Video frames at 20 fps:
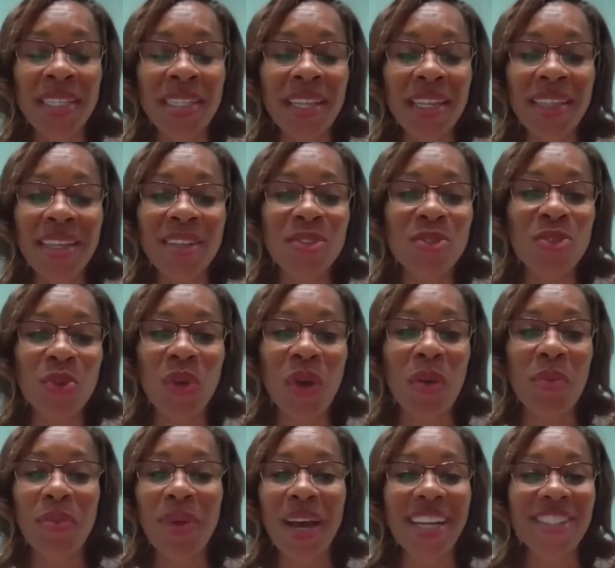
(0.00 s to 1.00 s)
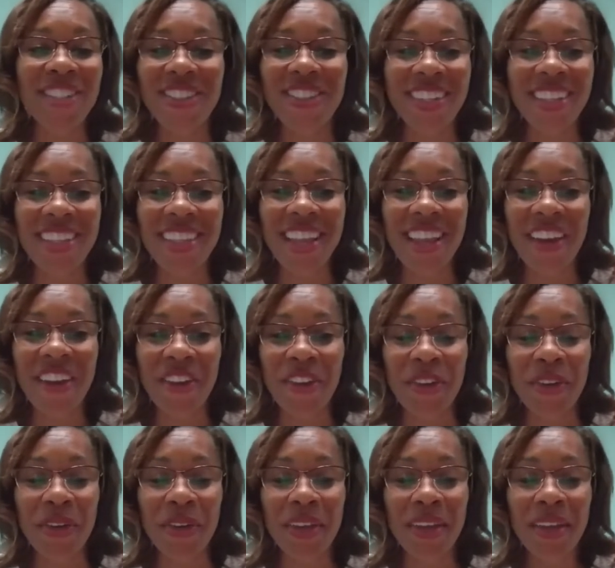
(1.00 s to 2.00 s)
it's like there's no compassion in
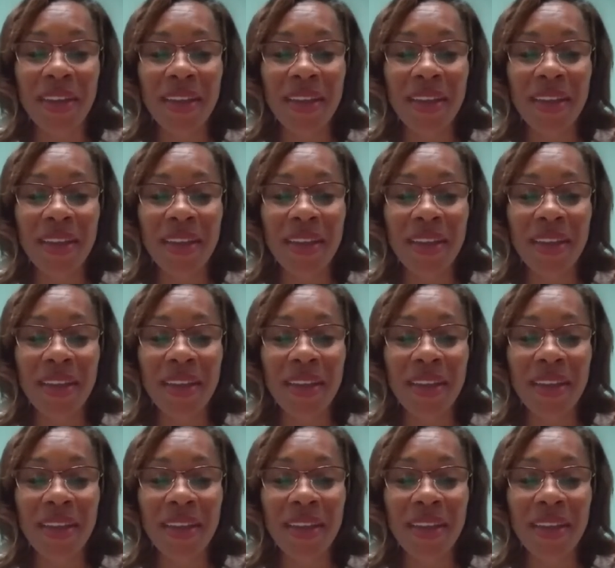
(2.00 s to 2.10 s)
here.